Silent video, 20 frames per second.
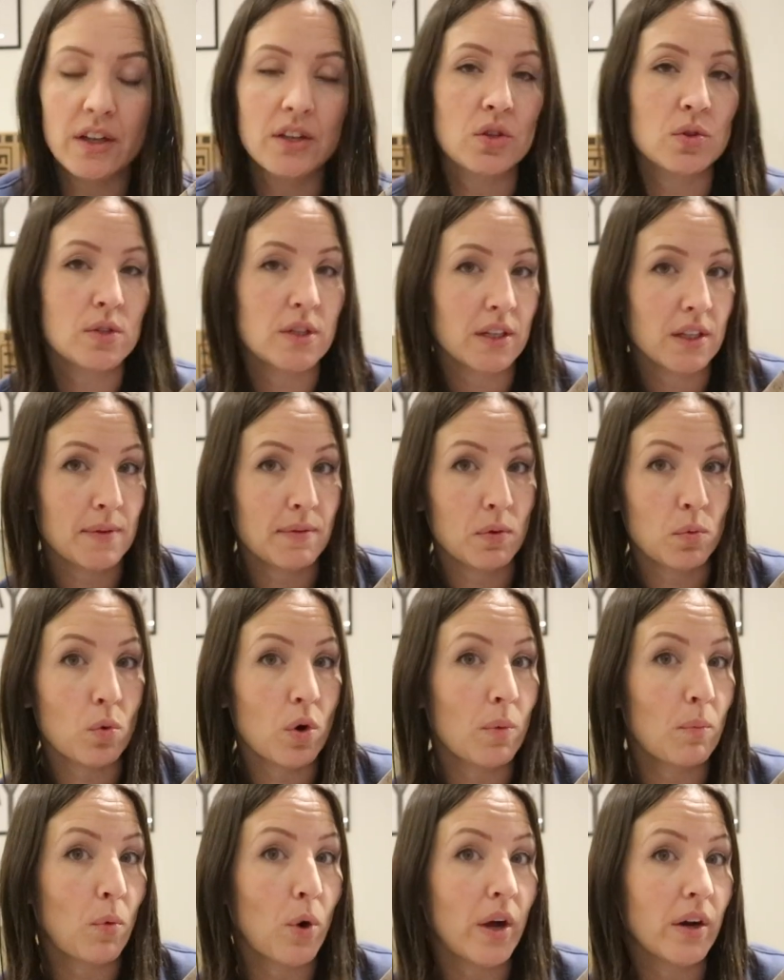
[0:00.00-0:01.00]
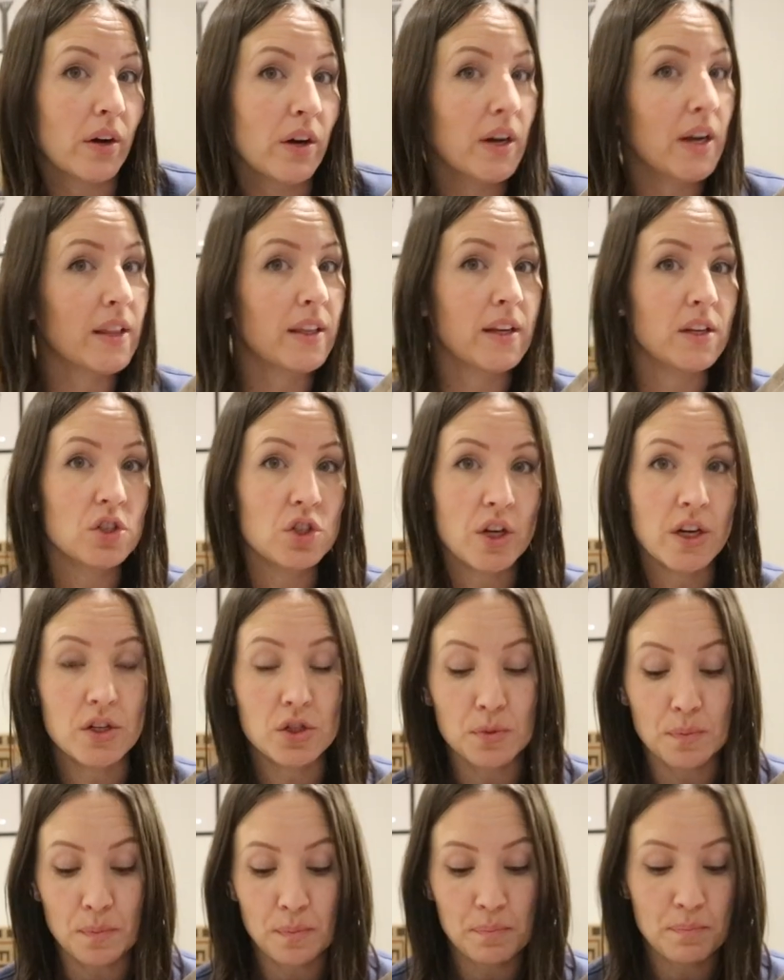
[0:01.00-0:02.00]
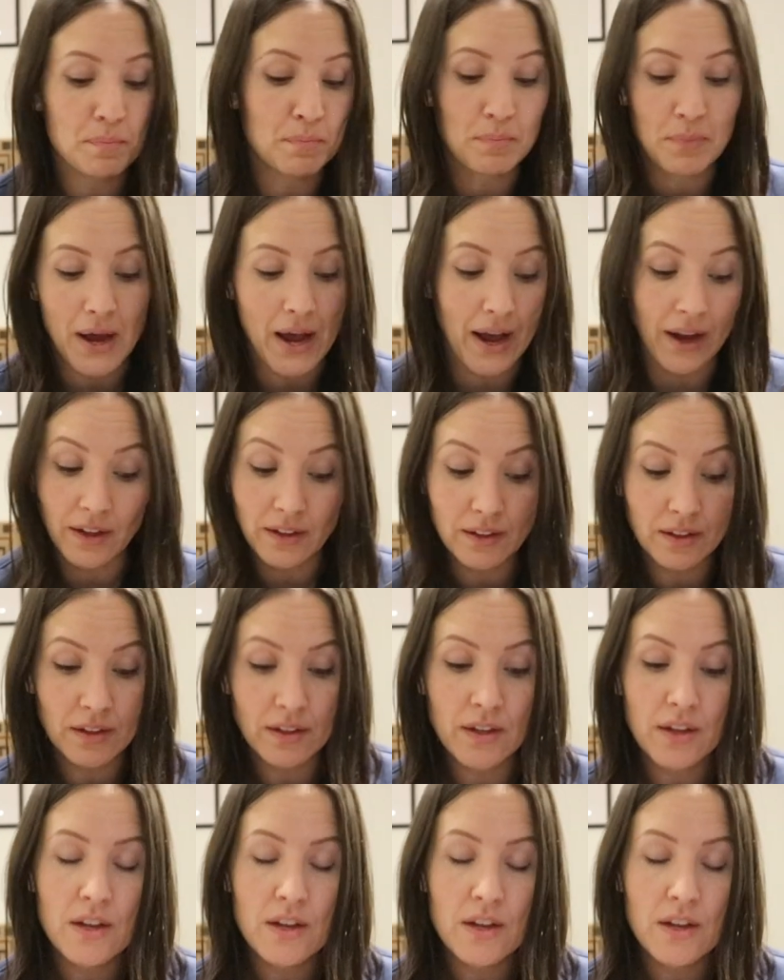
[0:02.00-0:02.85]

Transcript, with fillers: and you stick them in warm water and they change back.